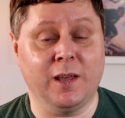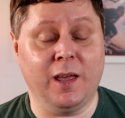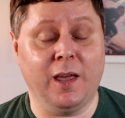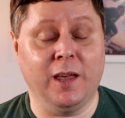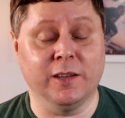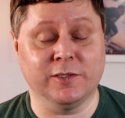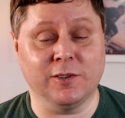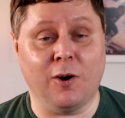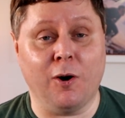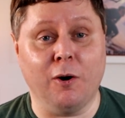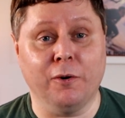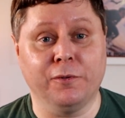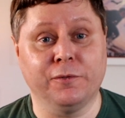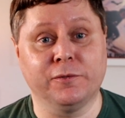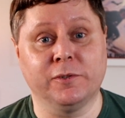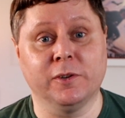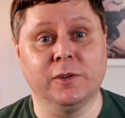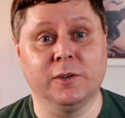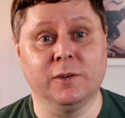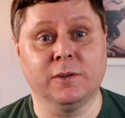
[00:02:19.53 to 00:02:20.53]
it's
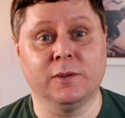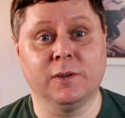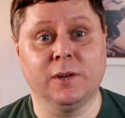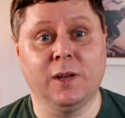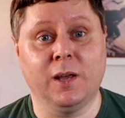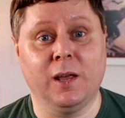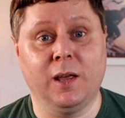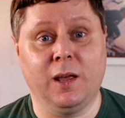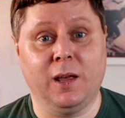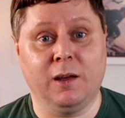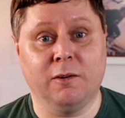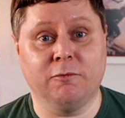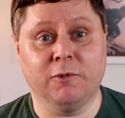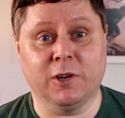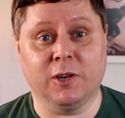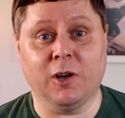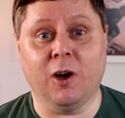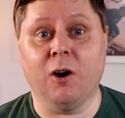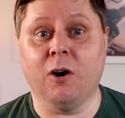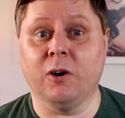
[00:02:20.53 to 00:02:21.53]
often
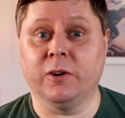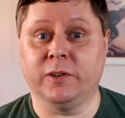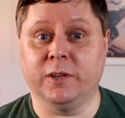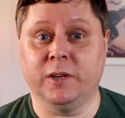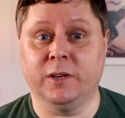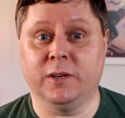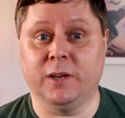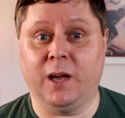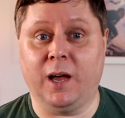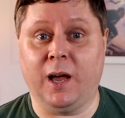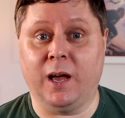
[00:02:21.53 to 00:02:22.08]
regarded